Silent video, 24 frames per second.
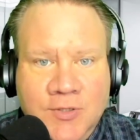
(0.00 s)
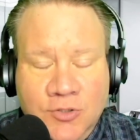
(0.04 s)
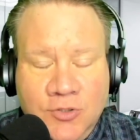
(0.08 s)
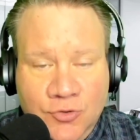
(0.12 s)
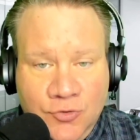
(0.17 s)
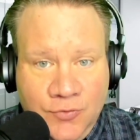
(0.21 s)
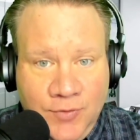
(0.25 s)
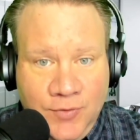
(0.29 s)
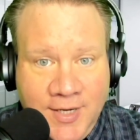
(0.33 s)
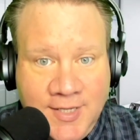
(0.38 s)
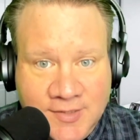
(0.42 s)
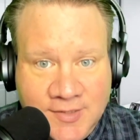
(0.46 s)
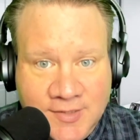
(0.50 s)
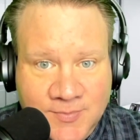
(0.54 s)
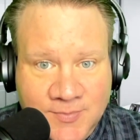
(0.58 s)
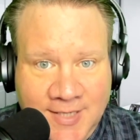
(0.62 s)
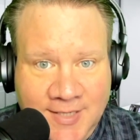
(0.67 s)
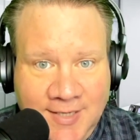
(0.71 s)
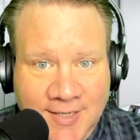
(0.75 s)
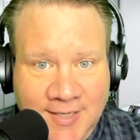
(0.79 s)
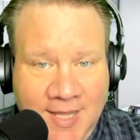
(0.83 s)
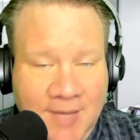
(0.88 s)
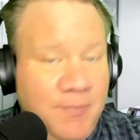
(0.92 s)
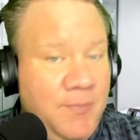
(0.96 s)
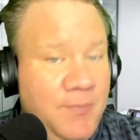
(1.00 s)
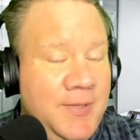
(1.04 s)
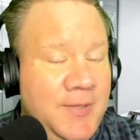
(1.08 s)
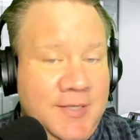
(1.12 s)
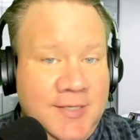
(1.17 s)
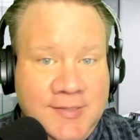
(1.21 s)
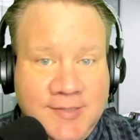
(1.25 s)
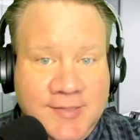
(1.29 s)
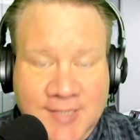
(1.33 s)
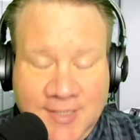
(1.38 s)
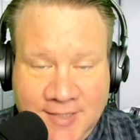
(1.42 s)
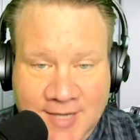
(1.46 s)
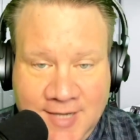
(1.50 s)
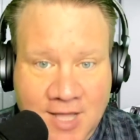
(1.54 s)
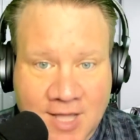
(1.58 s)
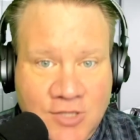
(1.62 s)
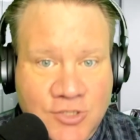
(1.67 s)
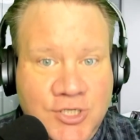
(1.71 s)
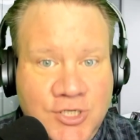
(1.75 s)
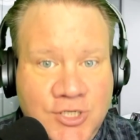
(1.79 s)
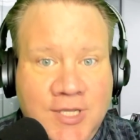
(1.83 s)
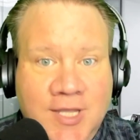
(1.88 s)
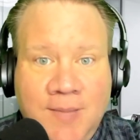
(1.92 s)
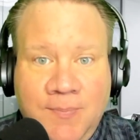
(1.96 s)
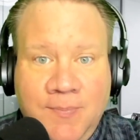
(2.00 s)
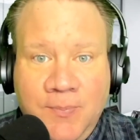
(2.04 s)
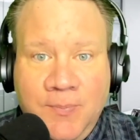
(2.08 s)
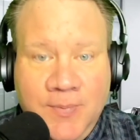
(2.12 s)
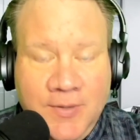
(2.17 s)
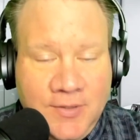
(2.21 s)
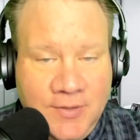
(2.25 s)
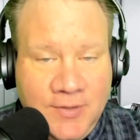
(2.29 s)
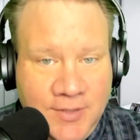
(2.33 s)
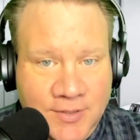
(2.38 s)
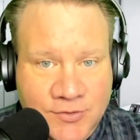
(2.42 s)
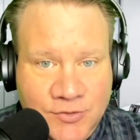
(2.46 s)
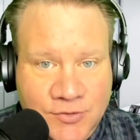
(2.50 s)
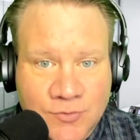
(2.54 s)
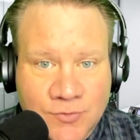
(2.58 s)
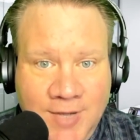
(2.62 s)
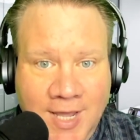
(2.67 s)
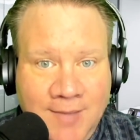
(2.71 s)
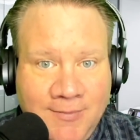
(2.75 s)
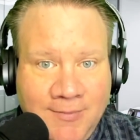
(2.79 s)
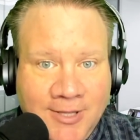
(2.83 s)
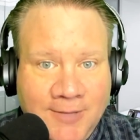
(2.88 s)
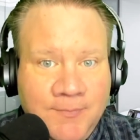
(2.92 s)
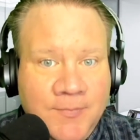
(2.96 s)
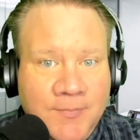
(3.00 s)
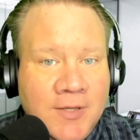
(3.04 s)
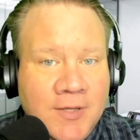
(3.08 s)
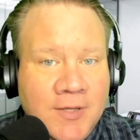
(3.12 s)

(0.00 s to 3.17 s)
to create some data capabilities, technology capabilities, you name it,